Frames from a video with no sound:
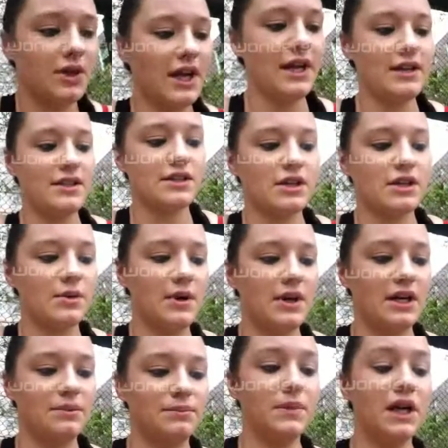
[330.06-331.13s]
Okay, so
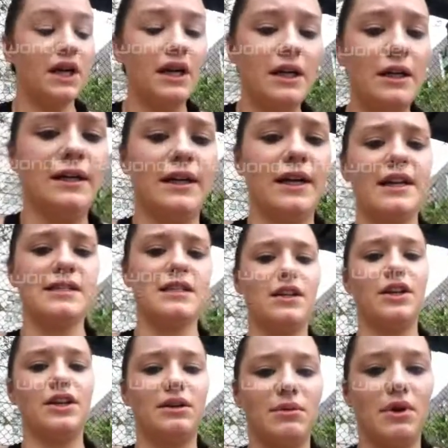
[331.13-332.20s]
as a
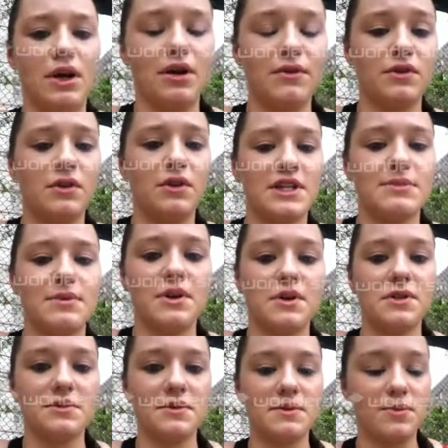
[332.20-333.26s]
learner, my overall
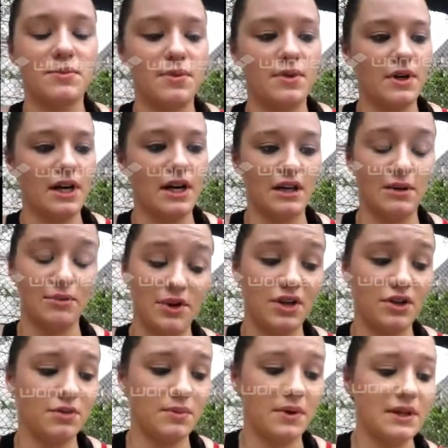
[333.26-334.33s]
experience was a
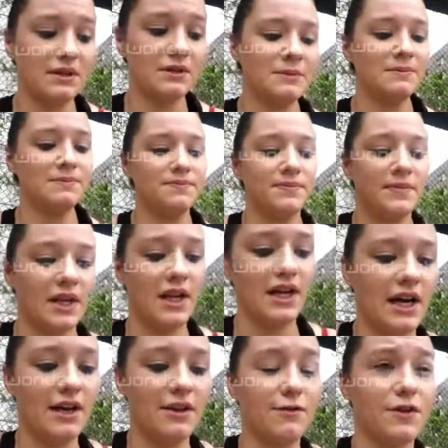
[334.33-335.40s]
pretty good one.
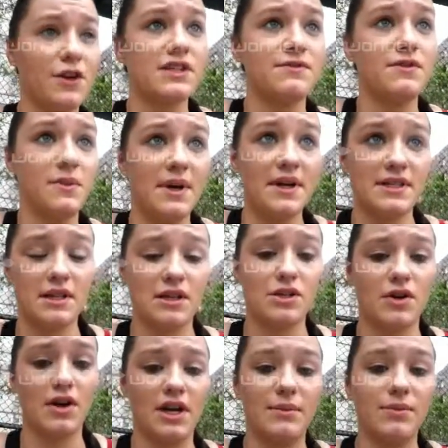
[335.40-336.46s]
The first few weeks of
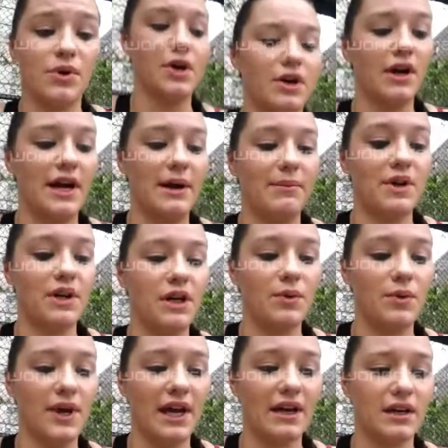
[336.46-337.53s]
the training program,
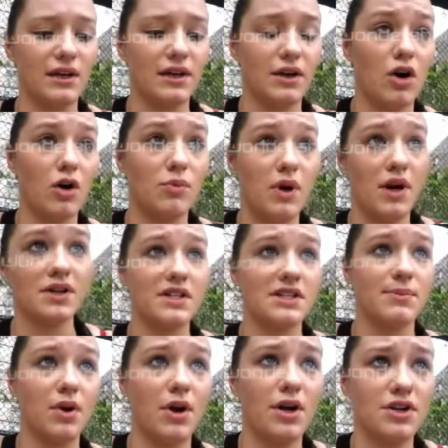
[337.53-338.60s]
we had a whole practice
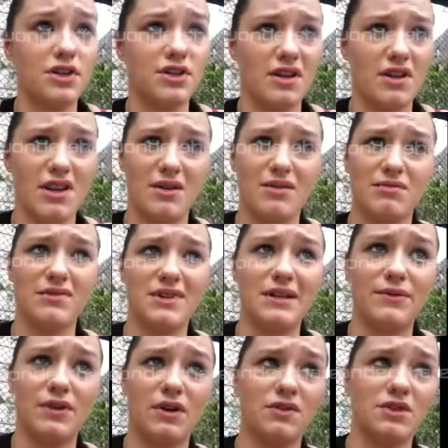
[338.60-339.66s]
approach, so that
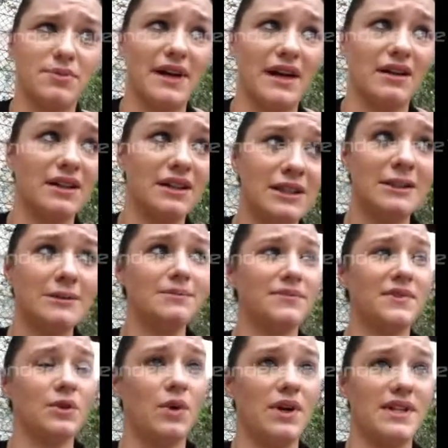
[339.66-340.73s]
involved about
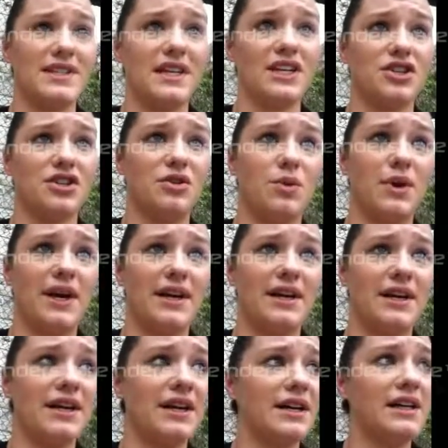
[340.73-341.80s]
one session a week
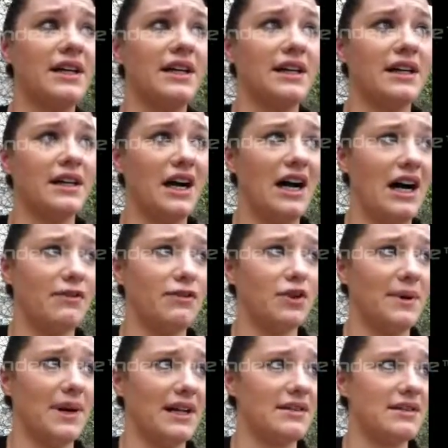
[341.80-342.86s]
for
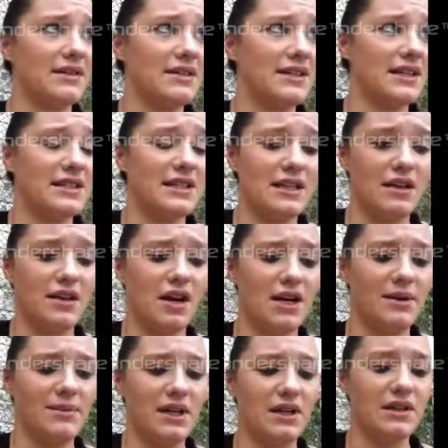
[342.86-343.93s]
about 60 to
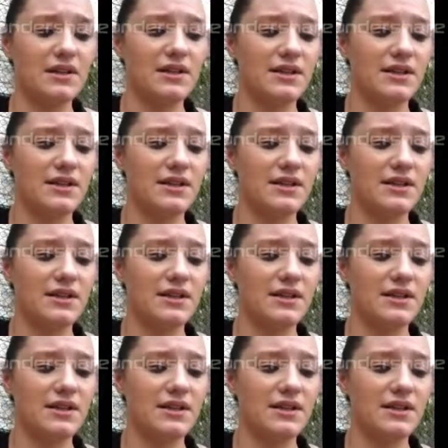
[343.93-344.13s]
90 minutes.